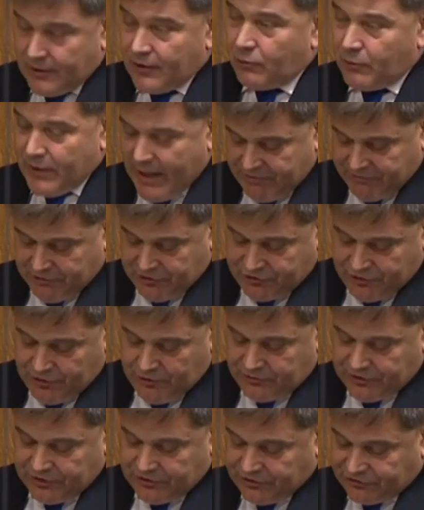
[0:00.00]
we have a
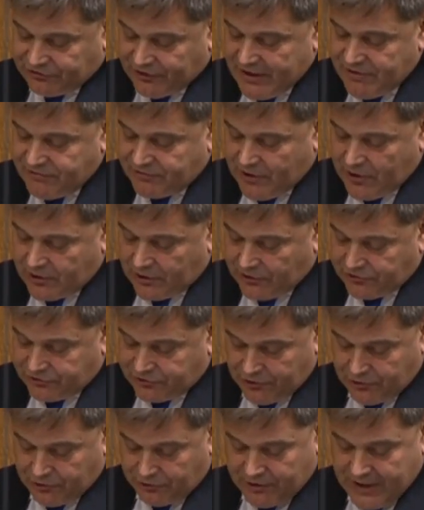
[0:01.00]
duty to safeguard our
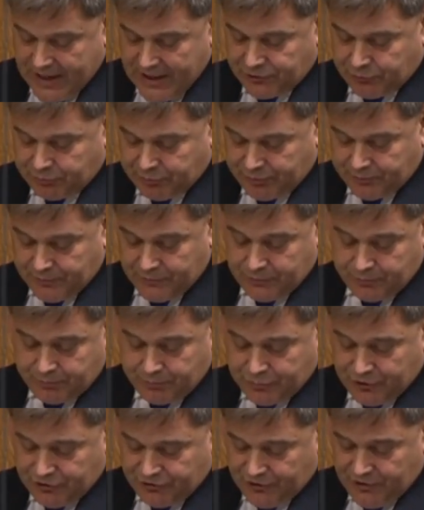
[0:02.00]
children and
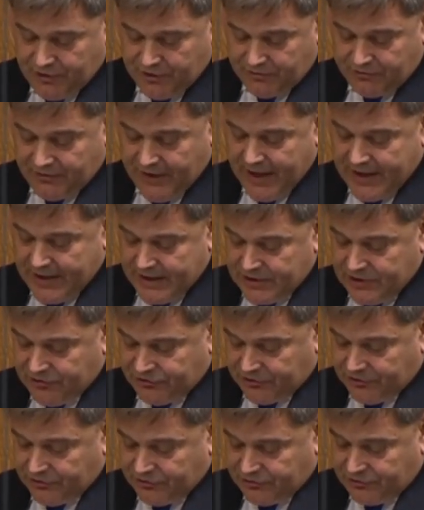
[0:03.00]
preserve their
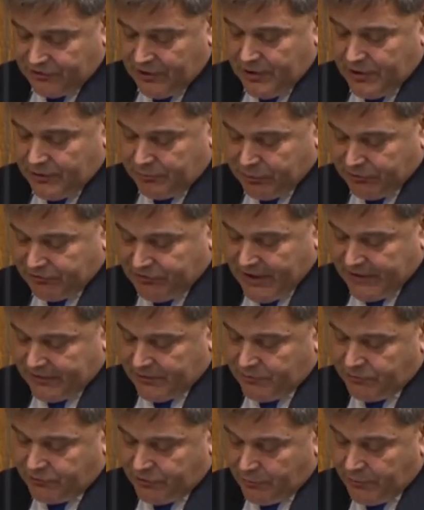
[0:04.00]
innocence, protect
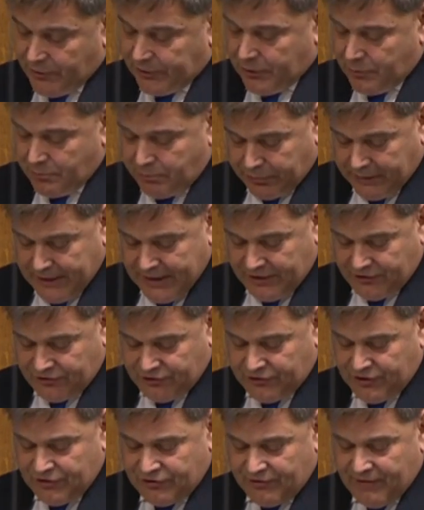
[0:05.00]
them from the
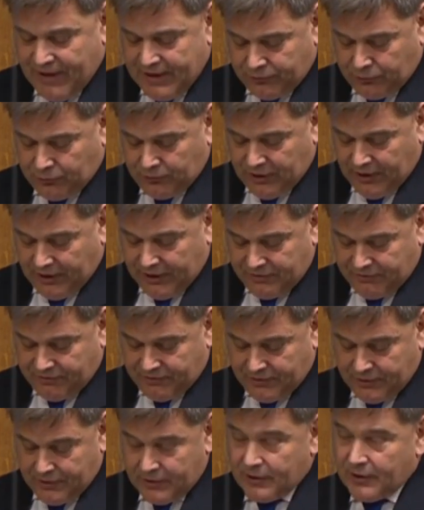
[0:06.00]
complexities of adult life
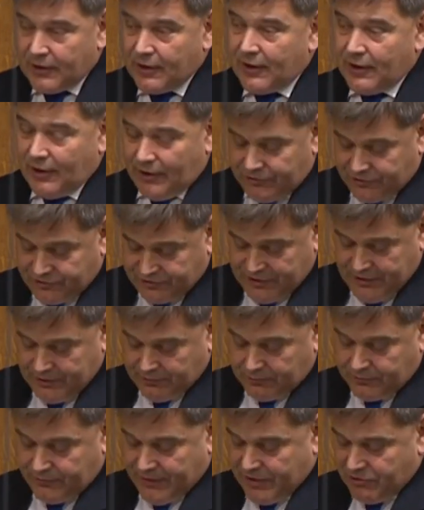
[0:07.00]
until
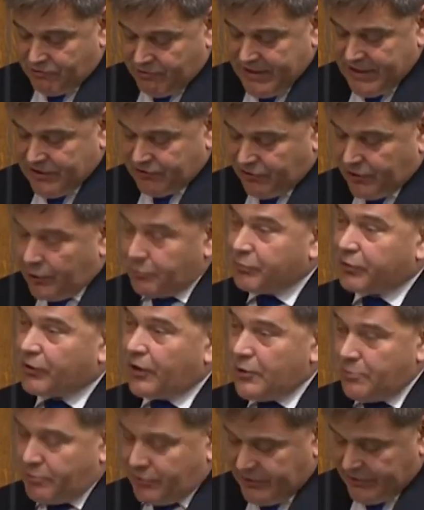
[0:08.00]
they reach an
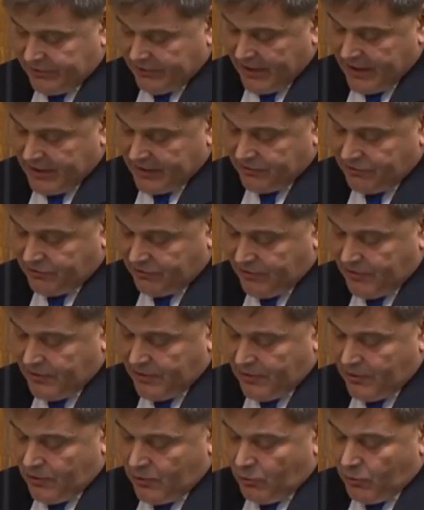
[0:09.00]
appropriate age
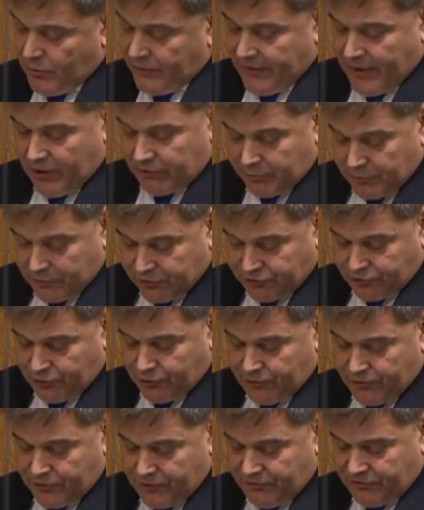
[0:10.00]
where they are
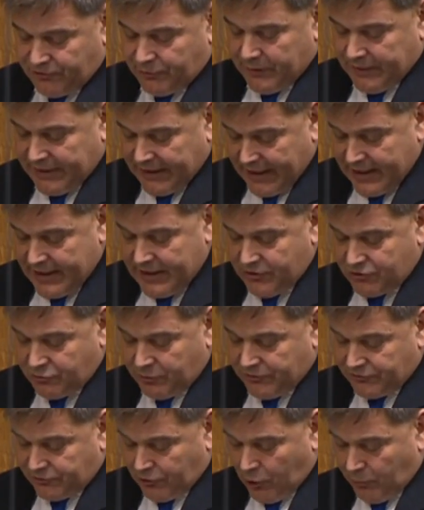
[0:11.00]
mature enough to engage
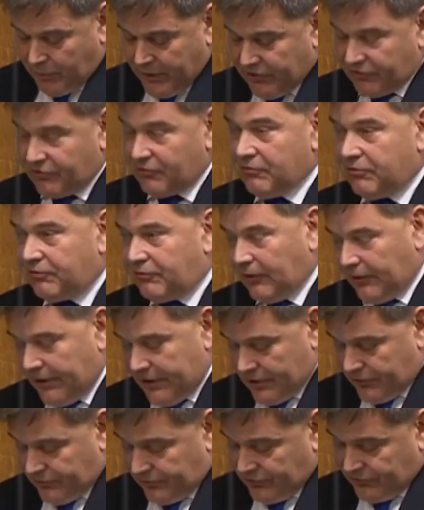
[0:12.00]
with topics and
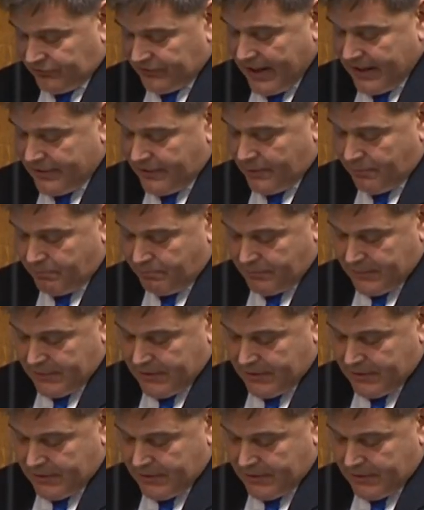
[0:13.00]
fully understand them.